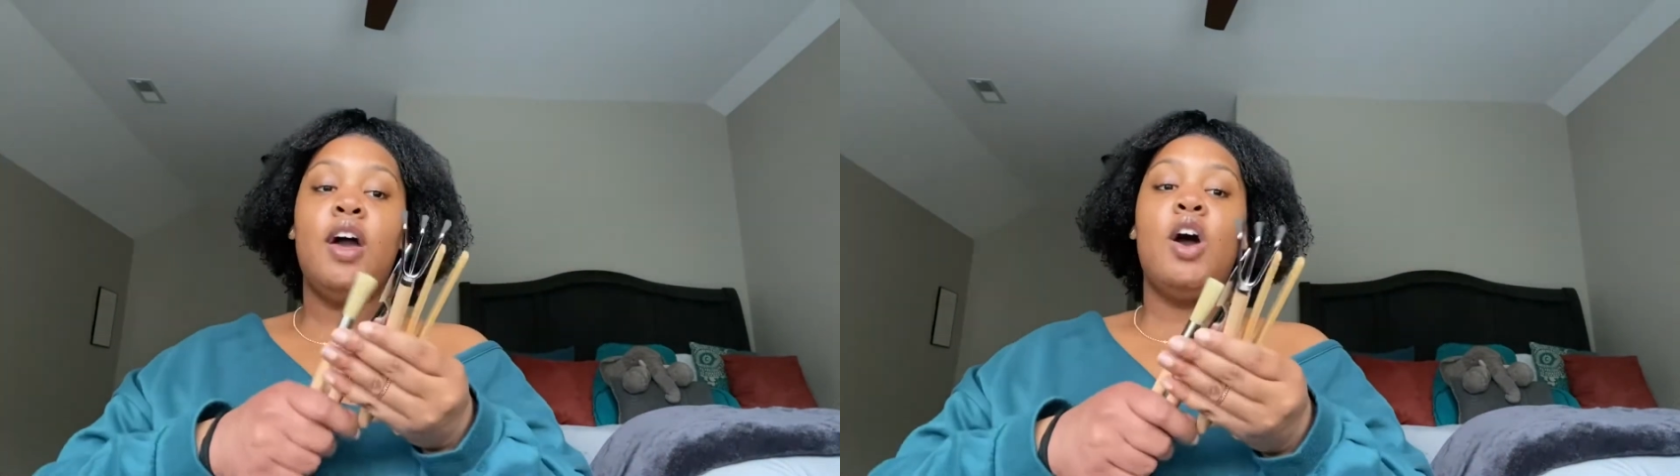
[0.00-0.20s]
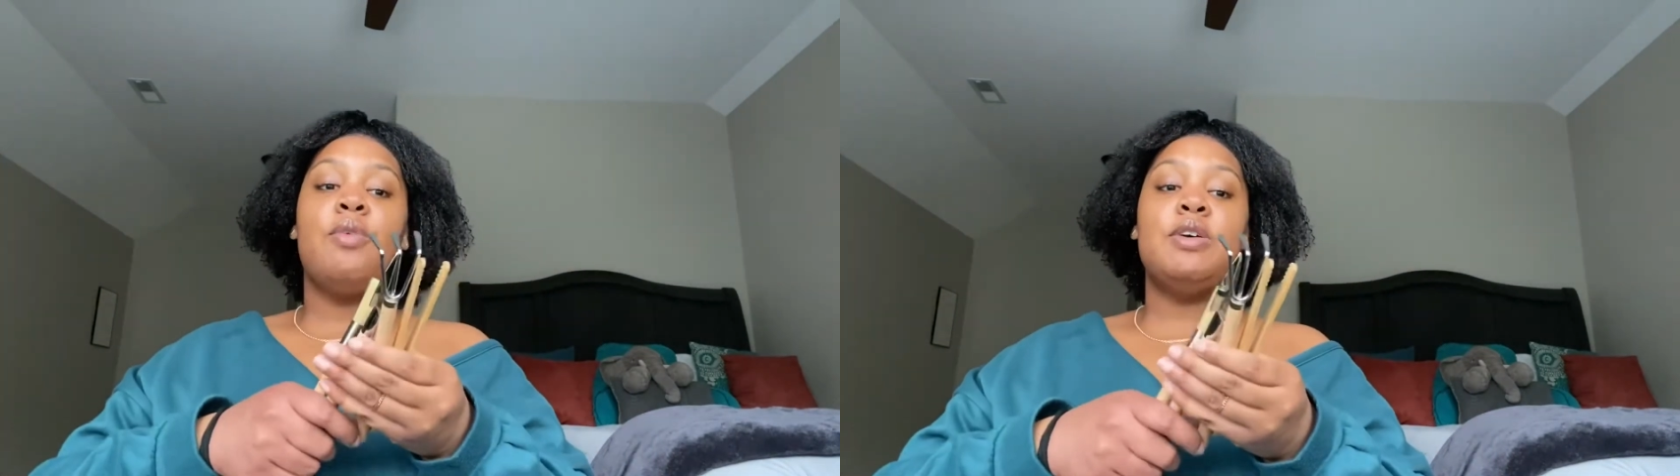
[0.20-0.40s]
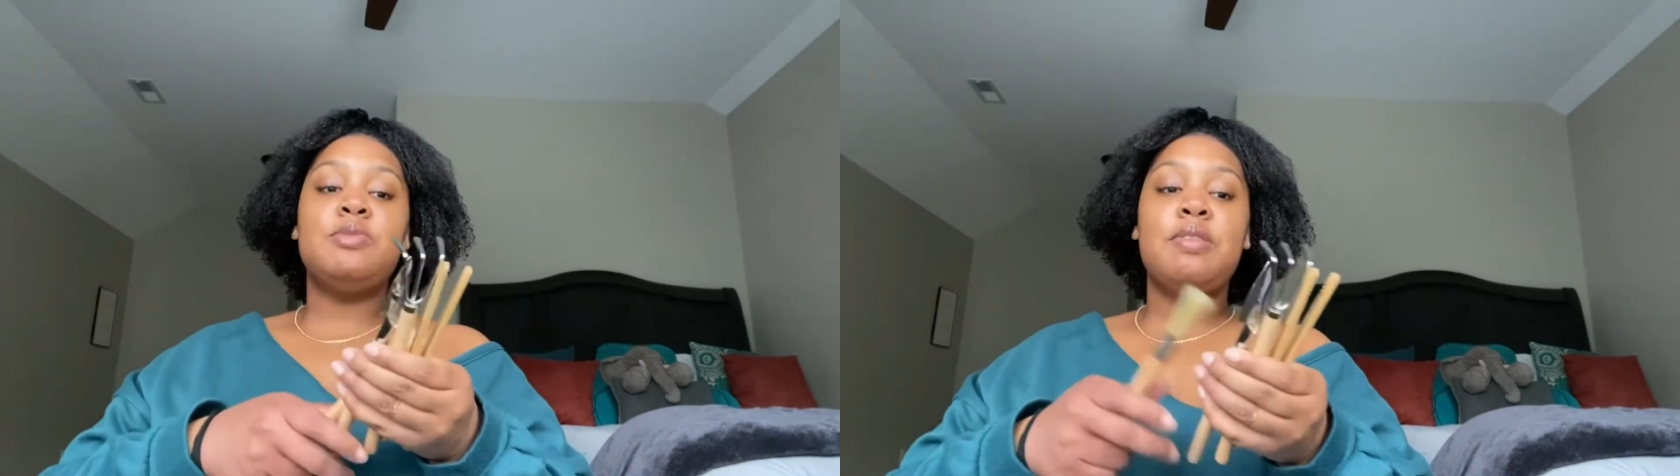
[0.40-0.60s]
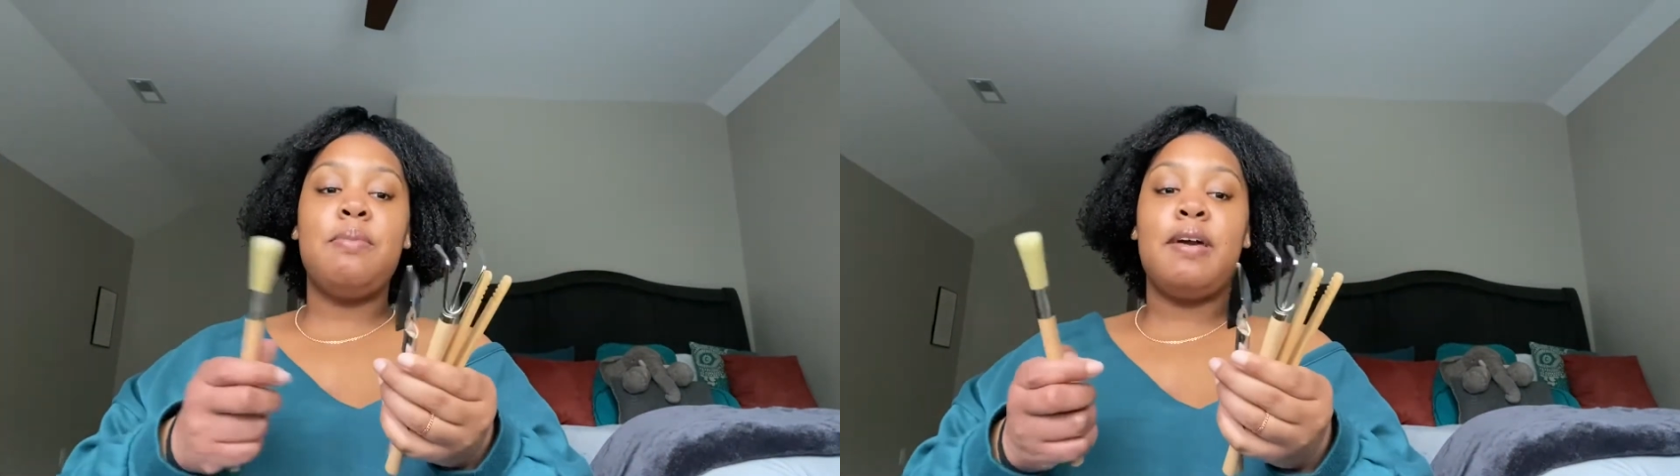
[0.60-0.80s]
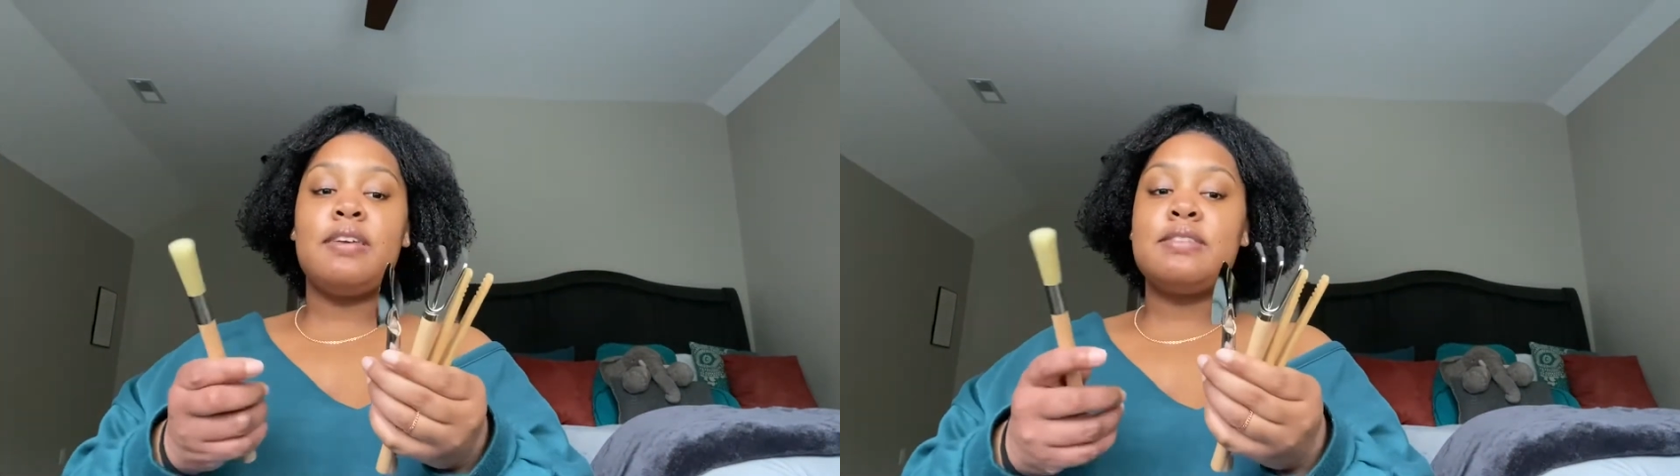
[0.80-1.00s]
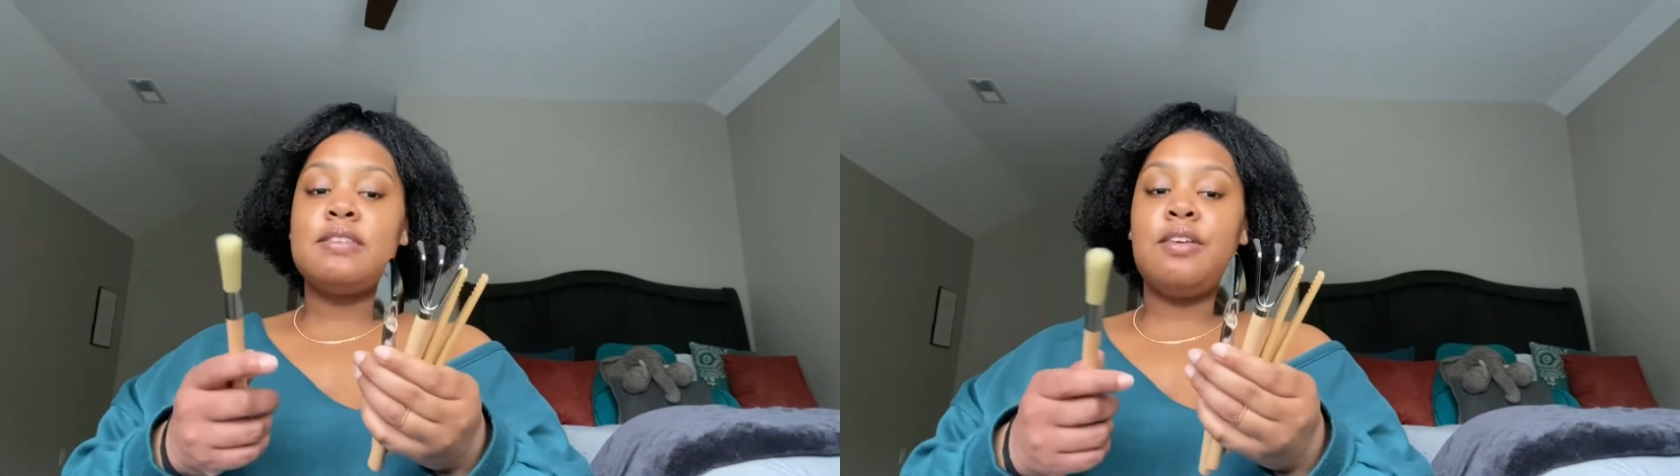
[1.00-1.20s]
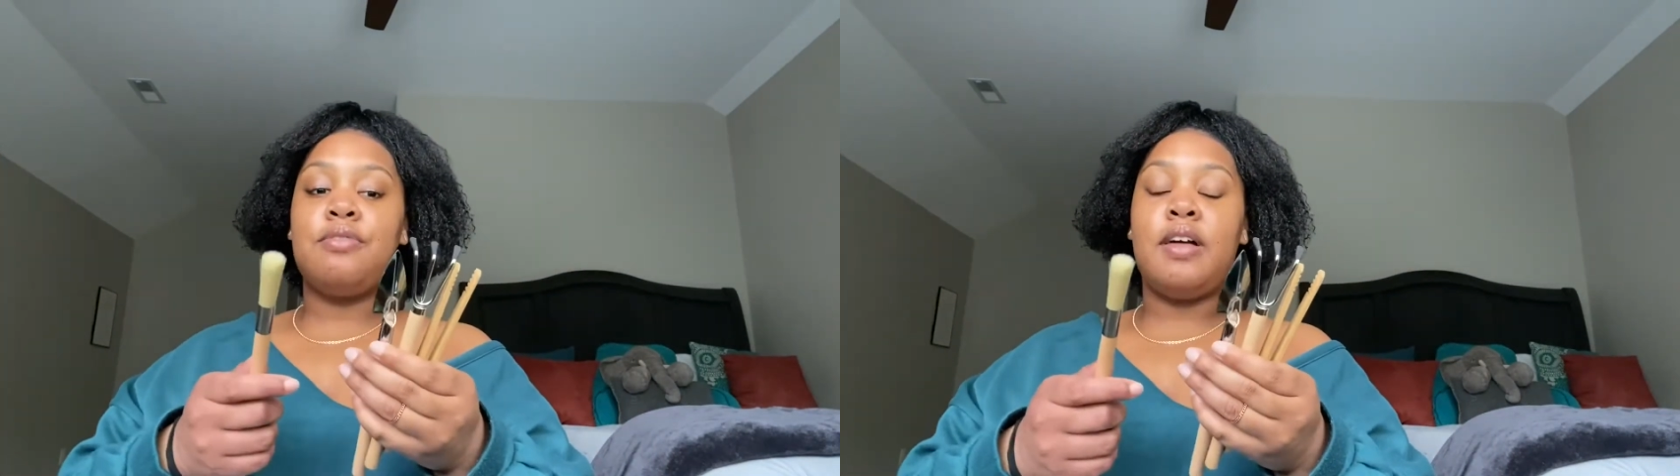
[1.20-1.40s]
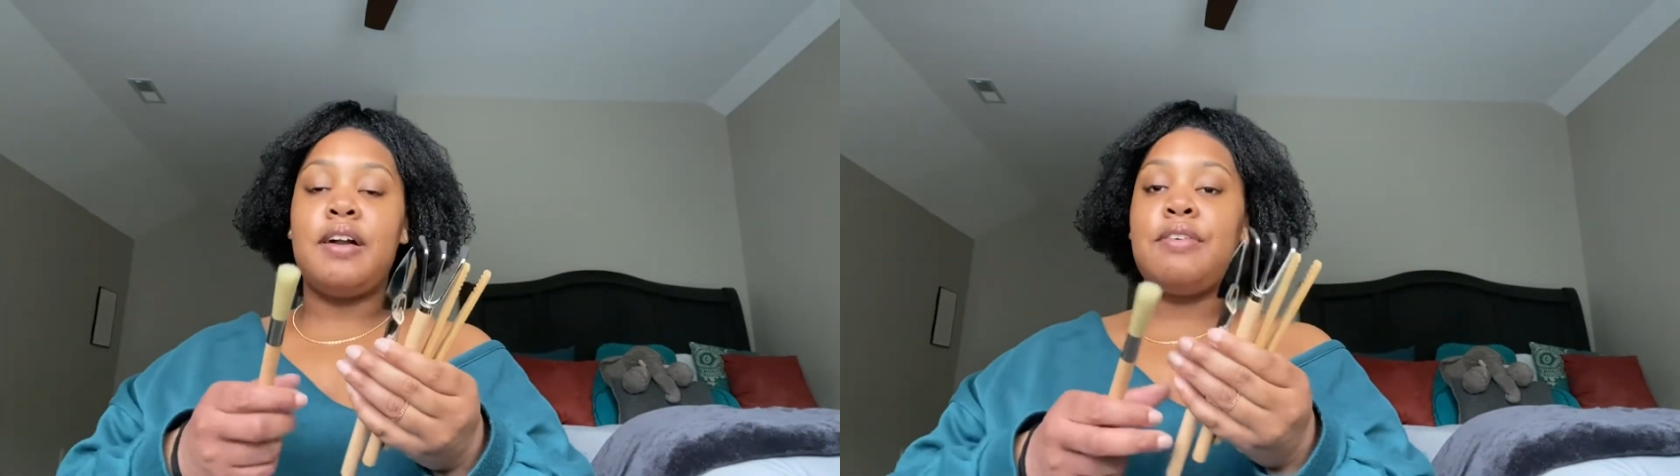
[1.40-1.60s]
Wish me the best of luck.